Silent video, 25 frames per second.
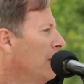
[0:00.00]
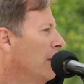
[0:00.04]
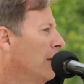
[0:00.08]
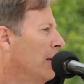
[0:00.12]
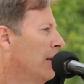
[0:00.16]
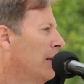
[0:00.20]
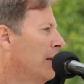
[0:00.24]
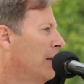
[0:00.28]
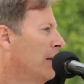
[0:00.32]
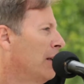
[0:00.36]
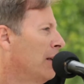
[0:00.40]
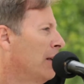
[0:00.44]

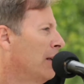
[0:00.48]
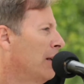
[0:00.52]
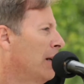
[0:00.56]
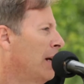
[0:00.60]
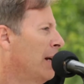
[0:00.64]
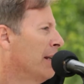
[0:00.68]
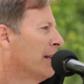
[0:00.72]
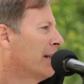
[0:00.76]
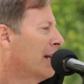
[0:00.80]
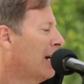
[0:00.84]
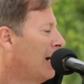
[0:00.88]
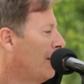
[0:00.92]

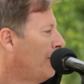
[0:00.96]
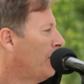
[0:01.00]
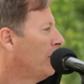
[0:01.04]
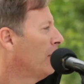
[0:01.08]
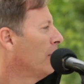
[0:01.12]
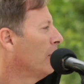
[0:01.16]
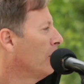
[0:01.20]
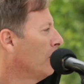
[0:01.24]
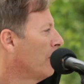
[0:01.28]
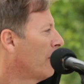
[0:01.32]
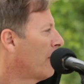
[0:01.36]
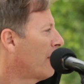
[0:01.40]
and
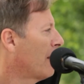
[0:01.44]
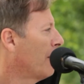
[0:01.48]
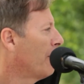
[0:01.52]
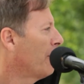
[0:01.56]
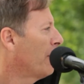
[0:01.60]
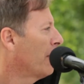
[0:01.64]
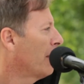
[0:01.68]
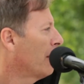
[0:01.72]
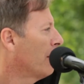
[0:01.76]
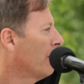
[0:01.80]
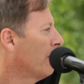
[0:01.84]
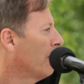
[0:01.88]
couple it with
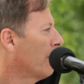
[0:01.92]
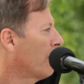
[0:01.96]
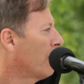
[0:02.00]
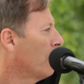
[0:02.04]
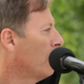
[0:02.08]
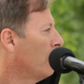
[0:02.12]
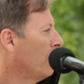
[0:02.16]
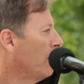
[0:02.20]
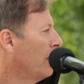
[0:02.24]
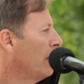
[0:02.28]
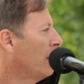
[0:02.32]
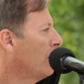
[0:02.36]
something else,
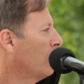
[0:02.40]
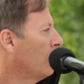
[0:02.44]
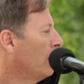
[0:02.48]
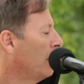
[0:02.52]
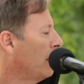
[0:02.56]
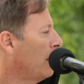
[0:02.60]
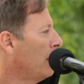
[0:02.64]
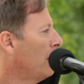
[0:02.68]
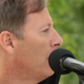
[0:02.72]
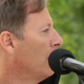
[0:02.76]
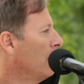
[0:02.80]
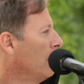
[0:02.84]
or
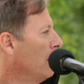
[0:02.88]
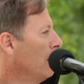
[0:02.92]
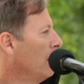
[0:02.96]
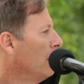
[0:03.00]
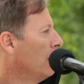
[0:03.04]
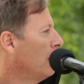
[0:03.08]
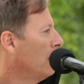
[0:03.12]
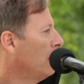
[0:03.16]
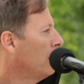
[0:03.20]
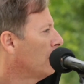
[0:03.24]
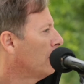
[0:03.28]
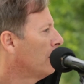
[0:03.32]
equally,
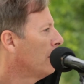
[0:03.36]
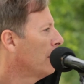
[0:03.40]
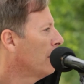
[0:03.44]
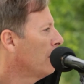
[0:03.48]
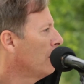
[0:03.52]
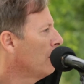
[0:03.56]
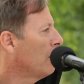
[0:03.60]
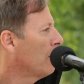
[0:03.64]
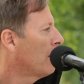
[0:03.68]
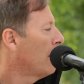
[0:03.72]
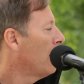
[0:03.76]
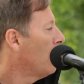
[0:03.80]
you know, I
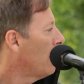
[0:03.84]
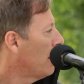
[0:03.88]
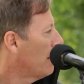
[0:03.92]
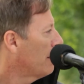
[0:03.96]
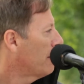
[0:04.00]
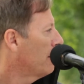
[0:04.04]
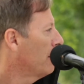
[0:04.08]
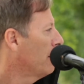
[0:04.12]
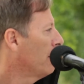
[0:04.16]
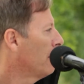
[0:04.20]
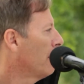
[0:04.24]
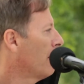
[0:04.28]
use
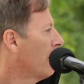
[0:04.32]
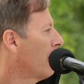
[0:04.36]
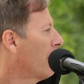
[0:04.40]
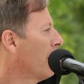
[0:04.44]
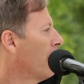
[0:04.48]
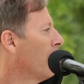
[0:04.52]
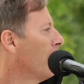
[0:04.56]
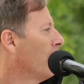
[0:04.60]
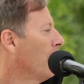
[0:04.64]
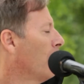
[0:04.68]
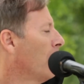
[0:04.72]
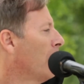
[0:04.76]
art in the
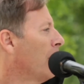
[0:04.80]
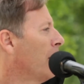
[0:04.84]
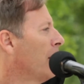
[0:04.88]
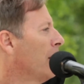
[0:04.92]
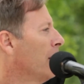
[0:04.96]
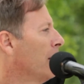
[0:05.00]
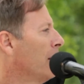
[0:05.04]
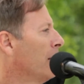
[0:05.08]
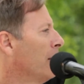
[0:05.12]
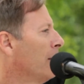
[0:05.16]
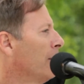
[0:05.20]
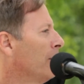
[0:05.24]
same
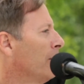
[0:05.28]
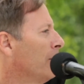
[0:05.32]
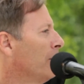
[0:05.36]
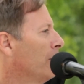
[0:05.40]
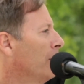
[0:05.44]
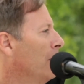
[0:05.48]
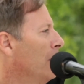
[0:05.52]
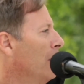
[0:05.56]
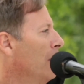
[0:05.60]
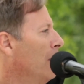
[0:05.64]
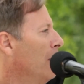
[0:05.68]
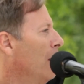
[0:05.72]
way.
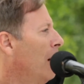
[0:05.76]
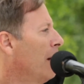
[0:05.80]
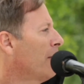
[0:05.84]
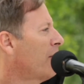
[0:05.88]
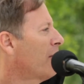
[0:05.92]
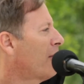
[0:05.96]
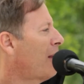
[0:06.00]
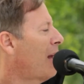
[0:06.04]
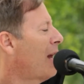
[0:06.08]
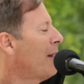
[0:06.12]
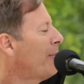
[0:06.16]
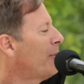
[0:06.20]
I
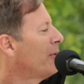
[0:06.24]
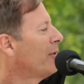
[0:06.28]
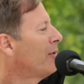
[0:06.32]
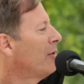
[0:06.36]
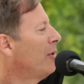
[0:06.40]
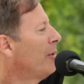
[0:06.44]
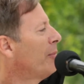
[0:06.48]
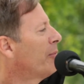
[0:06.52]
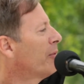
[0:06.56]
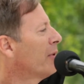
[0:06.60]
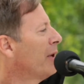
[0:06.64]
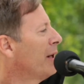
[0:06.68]
just happen to
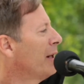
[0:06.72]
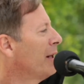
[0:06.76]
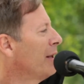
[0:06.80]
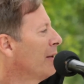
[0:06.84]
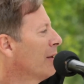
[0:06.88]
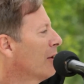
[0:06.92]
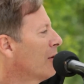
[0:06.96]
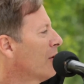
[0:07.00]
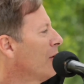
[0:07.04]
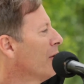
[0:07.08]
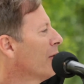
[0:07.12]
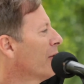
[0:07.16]
operate in
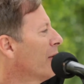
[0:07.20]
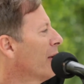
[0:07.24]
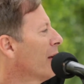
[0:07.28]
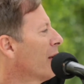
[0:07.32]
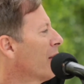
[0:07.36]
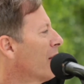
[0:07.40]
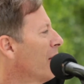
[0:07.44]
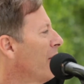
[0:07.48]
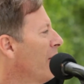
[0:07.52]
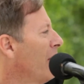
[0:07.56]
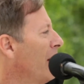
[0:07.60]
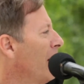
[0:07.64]
the
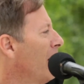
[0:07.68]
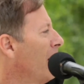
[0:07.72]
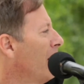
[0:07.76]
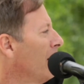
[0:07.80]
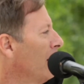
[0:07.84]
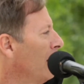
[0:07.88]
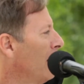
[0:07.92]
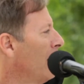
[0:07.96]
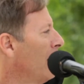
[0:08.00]
context of art